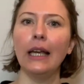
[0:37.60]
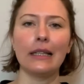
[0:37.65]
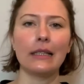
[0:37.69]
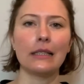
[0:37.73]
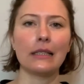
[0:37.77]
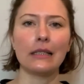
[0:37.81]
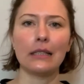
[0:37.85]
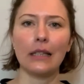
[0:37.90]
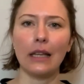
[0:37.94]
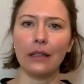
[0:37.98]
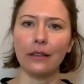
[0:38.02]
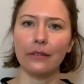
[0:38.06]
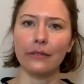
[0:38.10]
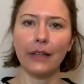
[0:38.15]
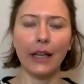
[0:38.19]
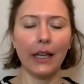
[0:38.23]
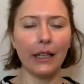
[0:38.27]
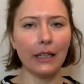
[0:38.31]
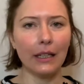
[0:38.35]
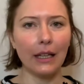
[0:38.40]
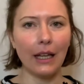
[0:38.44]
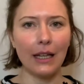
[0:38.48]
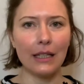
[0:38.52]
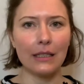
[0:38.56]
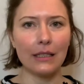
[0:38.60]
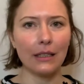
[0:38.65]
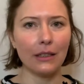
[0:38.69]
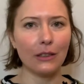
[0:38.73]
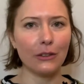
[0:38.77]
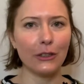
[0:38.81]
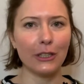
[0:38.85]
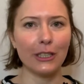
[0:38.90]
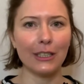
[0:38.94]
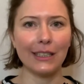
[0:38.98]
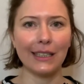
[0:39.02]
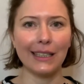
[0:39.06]
Instead of analyzing
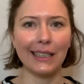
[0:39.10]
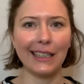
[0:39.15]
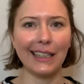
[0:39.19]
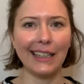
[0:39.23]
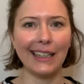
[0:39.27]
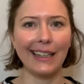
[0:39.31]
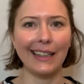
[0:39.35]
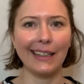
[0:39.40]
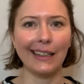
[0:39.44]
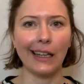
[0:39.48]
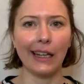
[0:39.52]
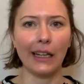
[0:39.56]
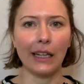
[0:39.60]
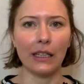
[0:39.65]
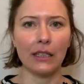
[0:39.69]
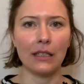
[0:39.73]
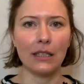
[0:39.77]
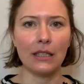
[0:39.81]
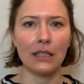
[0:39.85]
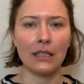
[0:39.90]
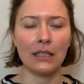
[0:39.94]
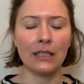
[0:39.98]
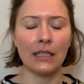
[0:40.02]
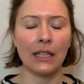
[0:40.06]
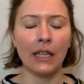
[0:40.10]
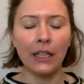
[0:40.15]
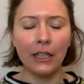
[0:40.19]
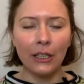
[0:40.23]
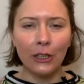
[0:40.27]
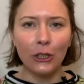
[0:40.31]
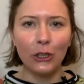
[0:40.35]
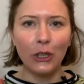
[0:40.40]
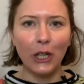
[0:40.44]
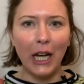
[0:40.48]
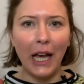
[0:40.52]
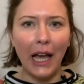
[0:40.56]
critically and getting stuck
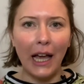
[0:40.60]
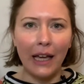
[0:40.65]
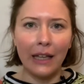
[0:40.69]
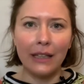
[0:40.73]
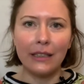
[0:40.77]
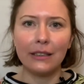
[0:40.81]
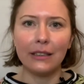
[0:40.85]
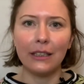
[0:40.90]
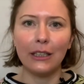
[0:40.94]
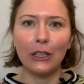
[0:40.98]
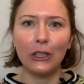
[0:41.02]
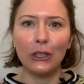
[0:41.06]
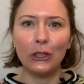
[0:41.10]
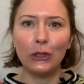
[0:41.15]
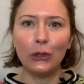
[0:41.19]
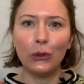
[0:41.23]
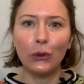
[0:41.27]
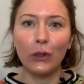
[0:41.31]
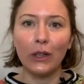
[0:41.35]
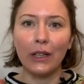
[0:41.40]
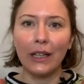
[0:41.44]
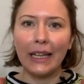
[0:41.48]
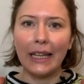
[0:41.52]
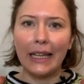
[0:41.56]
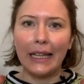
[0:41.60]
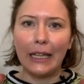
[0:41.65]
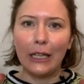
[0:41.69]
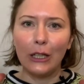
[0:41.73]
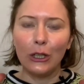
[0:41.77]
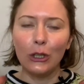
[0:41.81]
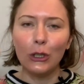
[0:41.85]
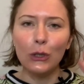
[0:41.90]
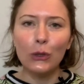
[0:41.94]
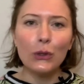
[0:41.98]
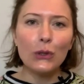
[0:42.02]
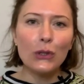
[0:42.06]
in your head, you're
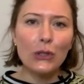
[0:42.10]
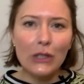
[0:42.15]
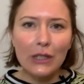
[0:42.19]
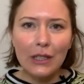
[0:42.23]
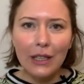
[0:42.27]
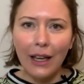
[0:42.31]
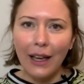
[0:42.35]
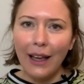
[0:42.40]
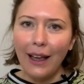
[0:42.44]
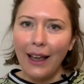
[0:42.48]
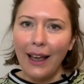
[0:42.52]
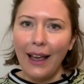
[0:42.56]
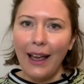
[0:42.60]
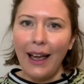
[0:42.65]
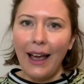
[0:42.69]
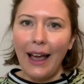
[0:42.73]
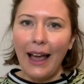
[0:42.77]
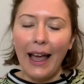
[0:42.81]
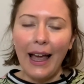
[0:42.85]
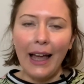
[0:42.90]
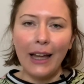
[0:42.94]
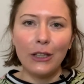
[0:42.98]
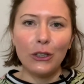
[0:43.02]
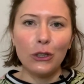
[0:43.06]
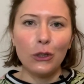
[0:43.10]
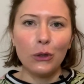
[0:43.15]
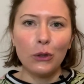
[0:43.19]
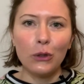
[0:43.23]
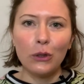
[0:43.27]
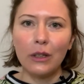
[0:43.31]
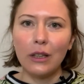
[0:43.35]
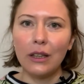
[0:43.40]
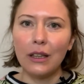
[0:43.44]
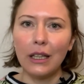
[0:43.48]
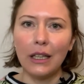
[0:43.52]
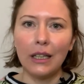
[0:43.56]
letting loose. And
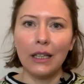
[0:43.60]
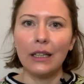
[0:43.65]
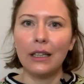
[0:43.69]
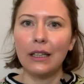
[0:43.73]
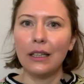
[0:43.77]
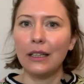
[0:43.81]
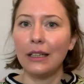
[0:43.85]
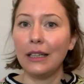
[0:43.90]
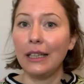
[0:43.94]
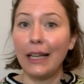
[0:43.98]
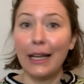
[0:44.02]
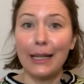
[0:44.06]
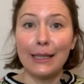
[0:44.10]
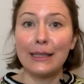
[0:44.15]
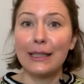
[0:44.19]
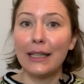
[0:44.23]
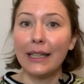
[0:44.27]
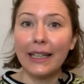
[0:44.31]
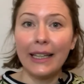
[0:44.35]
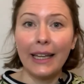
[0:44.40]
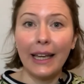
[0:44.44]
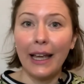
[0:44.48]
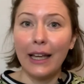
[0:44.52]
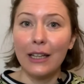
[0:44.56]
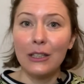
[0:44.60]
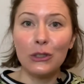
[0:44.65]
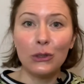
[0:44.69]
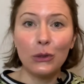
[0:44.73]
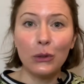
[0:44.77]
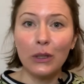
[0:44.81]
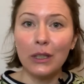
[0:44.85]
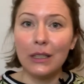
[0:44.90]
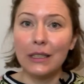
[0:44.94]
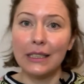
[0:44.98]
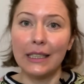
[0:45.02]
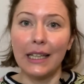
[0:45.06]
you'll think, yes, I can do
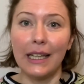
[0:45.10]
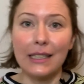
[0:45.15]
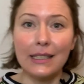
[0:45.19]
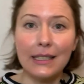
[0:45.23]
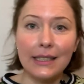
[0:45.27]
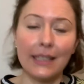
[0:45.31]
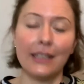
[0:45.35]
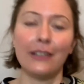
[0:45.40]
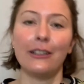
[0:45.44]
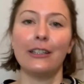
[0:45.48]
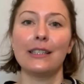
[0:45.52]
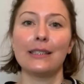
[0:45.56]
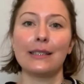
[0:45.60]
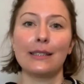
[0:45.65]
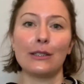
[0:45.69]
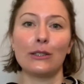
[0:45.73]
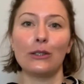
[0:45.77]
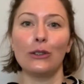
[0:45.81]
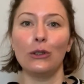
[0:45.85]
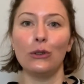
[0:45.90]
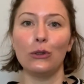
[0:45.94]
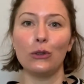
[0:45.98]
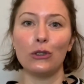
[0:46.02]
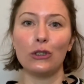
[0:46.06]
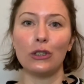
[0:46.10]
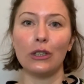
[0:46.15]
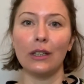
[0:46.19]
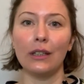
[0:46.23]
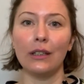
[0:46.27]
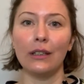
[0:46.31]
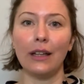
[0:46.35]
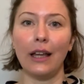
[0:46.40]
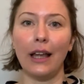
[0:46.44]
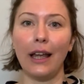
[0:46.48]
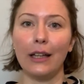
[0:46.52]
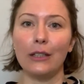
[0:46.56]
it. Yes, there is a
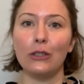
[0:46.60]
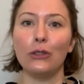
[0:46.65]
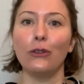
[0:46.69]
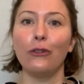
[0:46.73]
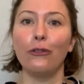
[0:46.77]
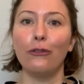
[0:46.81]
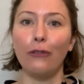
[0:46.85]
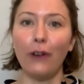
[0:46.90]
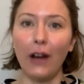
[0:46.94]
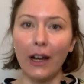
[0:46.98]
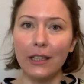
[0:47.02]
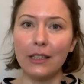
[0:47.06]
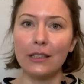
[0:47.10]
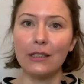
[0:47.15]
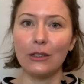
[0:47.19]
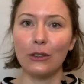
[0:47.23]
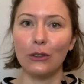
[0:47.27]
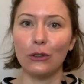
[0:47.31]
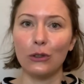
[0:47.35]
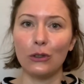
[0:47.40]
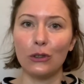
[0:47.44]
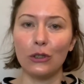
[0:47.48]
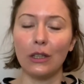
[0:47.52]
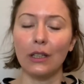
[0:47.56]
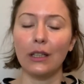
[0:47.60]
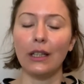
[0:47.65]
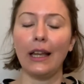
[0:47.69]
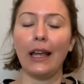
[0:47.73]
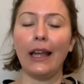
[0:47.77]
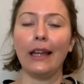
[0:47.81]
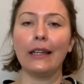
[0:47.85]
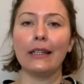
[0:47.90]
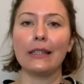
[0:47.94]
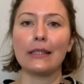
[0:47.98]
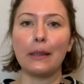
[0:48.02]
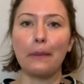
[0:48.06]
solution, and you find a solution,
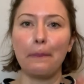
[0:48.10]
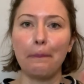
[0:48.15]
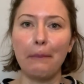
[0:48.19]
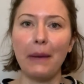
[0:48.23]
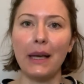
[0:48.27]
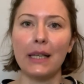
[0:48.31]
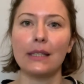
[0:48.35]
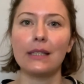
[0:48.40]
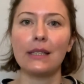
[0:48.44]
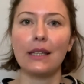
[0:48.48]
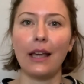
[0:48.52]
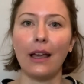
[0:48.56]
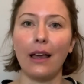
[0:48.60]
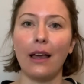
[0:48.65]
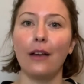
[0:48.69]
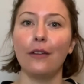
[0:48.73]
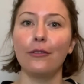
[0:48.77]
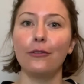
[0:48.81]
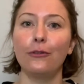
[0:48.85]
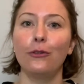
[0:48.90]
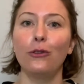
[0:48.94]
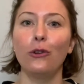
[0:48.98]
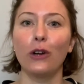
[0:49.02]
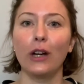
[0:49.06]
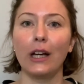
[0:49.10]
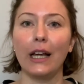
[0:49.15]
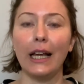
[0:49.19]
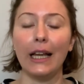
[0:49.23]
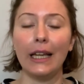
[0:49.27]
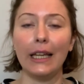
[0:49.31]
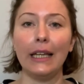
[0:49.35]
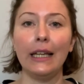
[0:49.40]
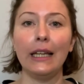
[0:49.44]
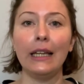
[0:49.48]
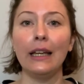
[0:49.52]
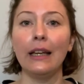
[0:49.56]
and it's a must-have for
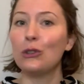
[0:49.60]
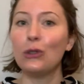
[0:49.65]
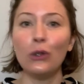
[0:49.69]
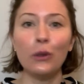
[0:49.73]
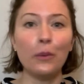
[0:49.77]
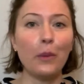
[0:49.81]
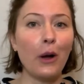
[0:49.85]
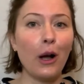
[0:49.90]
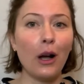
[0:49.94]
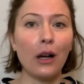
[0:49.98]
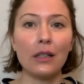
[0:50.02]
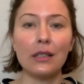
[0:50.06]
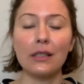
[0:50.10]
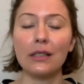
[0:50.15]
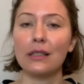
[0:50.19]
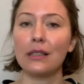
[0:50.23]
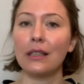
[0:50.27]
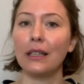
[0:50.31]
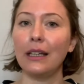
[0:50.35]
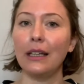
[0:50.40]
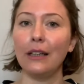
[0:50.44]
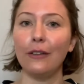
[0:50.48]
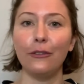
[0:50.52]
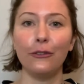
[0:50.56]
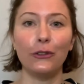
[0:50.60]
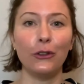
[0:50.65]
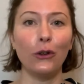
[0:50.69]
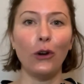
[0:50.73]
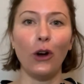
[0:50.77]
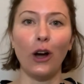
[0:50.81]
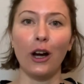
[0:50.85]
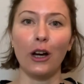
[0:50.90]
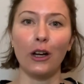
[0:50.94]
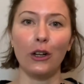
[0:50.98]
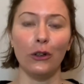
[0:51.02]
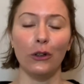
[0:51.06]
any toolbox if you
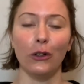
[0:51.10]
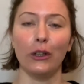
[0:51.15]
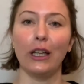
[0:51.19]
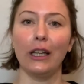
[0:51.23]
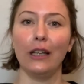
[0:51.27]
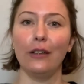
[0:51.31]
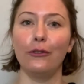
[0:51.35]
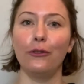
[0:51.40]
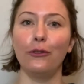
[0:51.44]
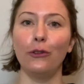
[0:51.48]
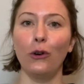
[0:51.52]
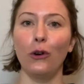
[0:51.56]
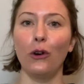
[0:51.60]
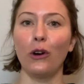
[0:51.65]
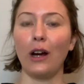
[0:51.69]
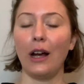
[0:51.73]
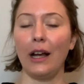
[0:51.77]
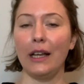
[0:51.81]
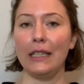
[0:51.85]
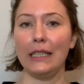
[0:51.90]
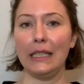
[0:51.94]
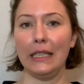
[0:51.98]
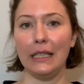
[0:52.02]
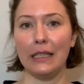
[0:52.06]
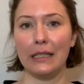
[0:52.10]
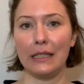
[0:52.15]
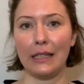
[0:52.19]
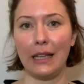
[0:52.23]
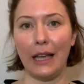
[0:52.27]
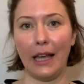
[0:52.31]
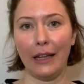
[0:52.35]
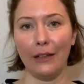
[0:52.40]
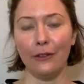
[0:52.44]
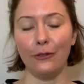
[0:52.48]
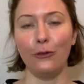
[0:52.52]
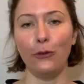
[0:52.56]
are looking for ideas
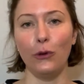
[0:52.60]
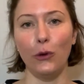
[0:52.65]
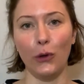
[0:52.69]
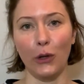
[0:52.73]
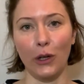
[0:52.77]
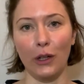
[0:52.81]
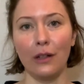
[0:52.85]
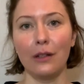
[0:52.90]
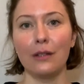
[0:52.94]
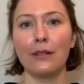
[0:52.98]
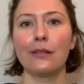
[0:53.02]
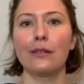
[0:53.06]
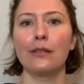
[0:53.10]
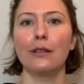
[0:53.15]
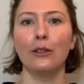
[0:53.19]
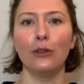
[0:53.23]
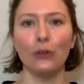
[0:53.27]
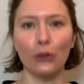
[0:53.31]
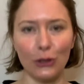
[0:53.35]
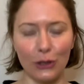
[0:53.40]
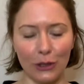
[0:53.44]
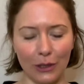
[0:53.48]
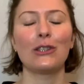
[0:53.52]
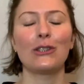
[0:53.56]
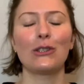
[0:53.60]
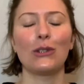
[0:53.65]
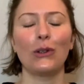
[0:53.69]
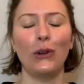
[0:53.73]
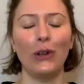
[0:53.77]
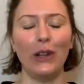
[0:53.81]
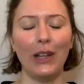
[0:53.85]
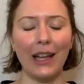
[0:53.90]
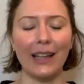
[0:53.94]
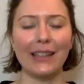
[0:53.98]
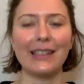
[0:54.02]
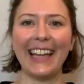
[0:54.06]
and for solutions. So
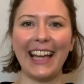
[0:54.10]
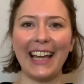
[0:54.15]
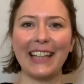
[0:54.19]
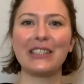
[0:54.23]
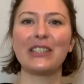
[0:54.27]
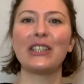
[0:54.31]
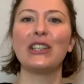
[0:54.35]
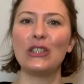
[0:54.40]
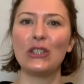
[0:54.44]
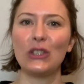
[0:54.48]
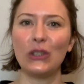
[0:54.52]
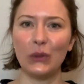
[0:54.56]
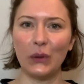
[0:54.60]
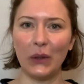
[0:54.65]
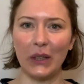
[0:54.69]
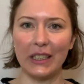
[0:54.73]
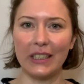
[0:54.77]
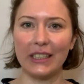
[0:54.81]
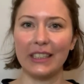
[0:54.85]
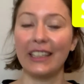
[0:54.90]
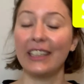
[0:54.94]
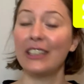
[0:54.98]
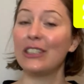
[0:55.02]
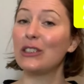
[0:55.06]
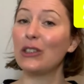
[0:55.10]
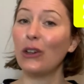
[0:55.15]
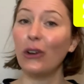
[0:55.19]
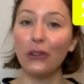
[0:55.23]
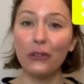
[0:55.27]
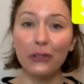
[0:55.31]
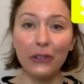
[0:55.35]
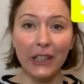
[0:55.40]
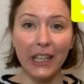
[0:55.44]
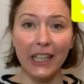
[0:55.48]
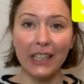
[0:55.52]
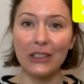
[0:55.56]
let's get to it.
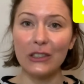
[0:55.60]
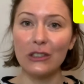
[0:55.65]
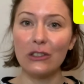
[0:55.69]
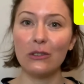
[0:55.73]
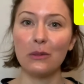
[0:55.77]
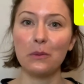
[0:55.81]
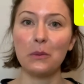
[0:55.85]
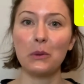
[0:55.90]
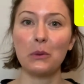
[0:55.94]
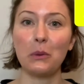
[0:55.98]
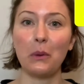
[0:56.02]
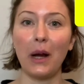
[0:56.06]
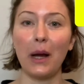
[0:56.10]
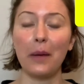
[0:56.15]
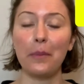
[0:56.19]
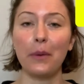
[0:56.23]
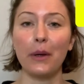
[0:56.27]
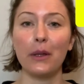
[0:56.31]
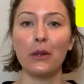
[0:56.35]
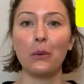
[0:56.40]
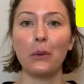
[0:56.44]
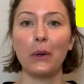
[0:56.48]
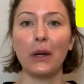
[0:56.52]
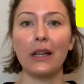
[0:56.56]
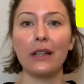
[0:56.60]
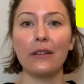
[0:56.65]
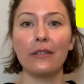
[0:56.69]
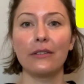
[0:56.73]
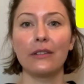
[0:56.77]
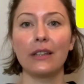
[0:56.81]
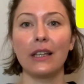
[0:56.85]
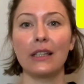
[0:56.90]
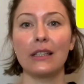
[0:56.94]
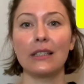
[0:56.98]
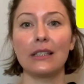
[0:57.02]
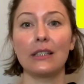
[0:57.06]
Don't forget to subscribe, by the way, if
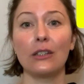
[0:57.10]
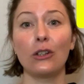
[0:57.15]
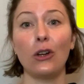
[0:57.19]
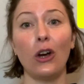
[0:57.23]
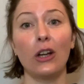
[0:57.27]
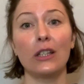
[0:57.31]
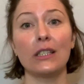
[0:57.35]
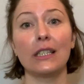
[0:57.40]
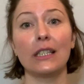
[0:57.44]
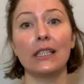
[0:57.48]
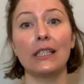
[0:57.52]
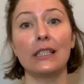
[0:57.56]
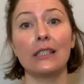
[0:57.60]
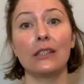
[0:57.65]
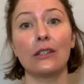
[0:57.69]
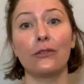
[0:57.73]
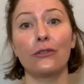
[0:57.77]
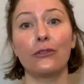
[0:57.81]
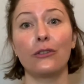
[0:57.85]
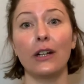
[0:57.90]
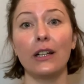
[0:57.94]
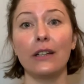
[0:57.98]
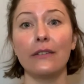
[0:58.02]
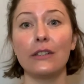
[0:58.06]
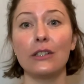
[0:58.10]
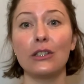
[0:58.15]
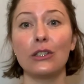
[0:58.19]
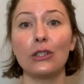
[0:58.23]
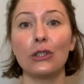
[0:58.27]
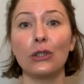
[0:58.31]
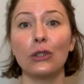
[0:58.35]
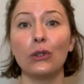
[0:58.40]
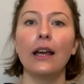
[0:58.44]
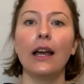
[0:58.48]
that content is of relevance to you.